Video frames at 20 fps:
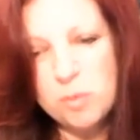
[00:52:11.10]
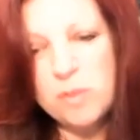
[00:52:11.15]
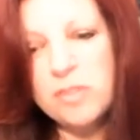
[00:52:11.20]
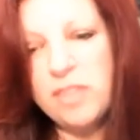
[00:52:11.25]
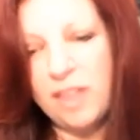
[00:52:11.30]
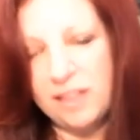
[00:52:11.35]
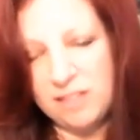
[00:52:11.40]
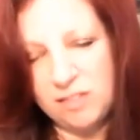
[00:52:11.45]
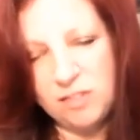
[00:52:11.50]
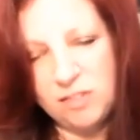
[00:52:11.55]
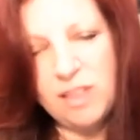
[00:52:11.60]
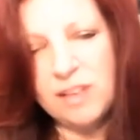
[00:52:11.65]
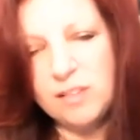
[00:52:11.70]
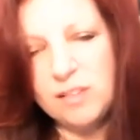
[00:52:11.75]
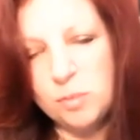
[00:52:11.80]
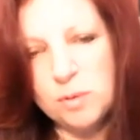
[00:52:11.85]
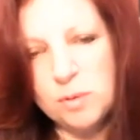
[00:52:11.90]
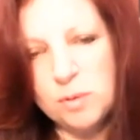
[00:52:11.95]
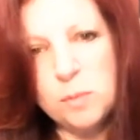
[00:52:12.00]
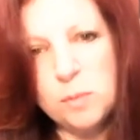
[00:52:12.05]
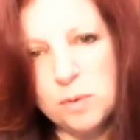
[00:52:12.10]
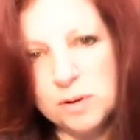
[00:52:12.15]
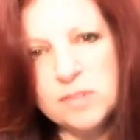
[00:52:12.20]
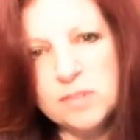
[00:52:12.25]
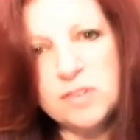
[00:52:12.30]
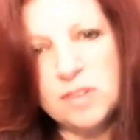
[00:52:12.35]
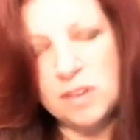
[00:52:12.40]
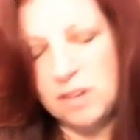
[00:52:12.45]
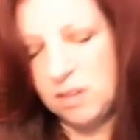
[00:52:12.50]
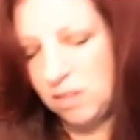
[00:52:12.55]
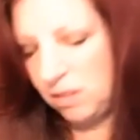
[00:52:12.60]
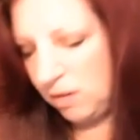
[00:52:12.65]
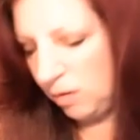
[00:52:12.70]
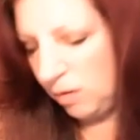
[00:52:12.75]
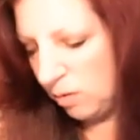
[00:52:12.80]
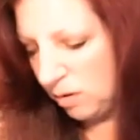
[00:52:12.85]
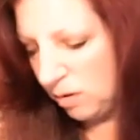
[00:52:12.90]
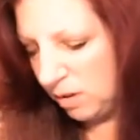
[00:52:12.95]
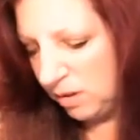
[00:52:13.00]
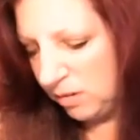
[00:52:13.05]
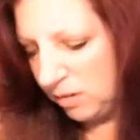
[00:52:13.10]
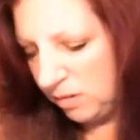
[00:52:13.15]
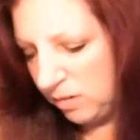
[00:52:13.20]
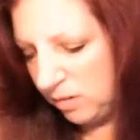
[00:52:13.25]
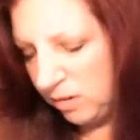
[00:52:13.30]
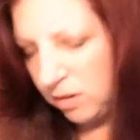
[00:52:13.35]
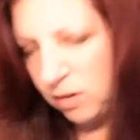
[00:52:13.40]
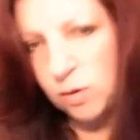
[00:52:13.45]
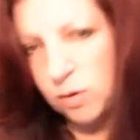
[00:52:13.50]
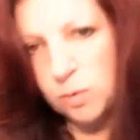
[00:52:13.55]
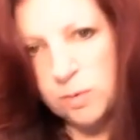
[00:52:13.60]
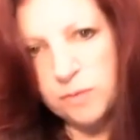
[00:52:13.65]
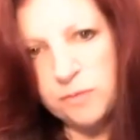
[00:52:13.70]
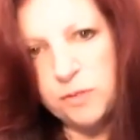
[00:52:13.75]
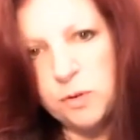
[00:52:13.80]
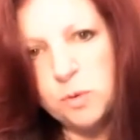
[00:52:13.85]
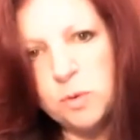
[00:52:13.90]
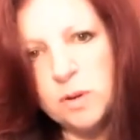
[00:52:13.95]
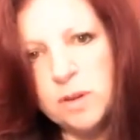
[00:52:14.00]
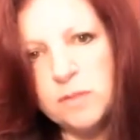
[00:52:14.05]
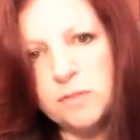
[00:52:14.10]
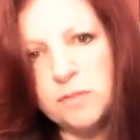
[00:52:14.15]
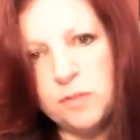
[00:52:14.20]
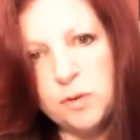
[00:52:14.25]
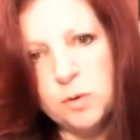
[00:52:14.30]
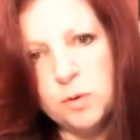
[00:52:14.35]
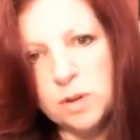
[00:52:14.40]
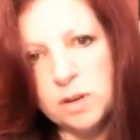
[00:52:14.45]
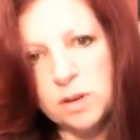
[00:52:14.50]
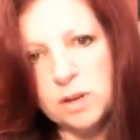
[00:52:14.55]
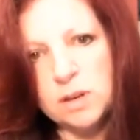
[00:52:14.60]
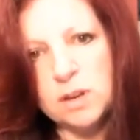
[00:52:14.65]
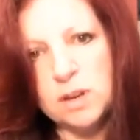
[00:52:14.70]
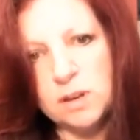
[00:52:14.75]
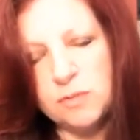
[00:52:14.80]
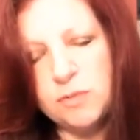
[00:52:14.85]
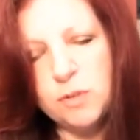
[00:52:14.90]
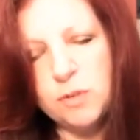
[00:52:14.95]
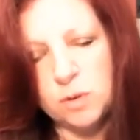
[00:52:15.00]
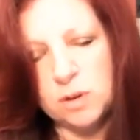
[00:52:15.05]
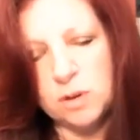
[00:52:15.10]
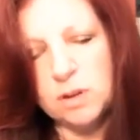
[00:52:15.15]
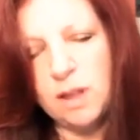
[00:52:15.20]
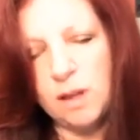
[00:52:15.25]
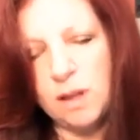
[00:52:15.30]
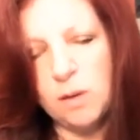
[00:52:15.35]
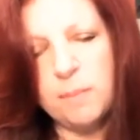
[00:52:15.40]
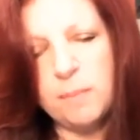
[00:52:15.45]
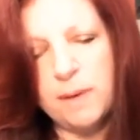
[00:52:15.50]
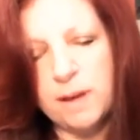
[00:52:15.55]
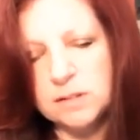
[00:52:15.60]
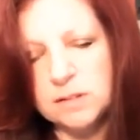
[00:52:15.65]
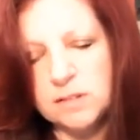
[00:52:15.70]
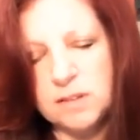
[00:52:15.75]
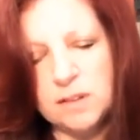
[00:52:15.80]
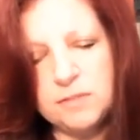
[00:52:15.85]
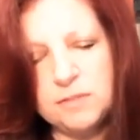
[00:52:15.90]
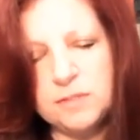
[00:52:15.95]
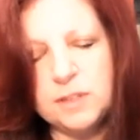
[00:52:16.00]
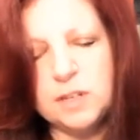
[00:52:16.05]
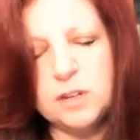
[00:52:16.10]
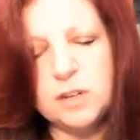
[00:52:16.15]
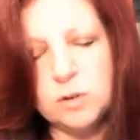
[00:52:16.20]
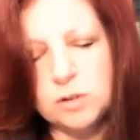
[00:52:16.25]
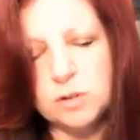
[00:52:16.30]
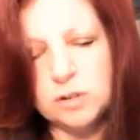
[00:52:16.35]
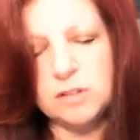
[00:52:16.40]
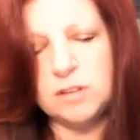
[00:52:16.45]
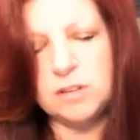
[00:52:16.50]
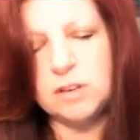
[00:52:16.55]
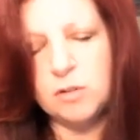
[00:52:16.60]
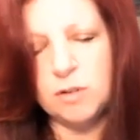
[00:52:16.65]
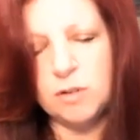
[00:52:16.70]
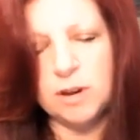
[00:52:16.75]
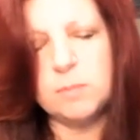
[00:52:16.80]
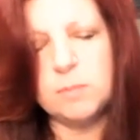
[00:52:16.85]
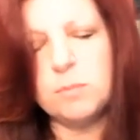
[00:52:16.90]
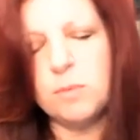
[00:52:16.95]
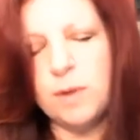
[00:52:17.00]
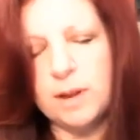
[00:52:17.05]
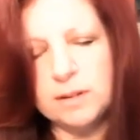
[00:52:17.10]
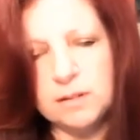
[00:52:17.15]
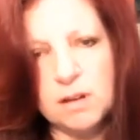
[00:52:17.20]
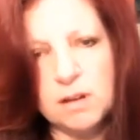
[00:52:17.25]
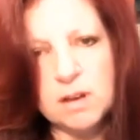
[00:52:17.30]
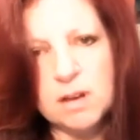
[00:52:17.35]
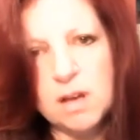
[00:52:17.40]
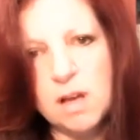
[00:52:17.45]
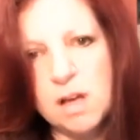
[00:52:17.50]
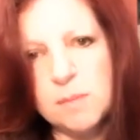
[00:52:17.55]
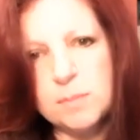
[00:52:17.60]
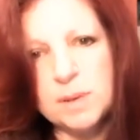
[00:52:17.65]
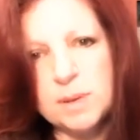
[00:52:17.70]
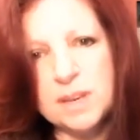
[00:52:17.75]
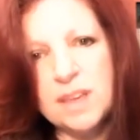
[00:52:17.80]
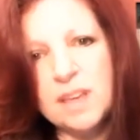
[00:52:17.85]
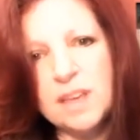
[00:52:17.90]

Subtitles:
Well, that's what I want to say to the audience. You know, if you can help out, definitely go to tgrahambrown.com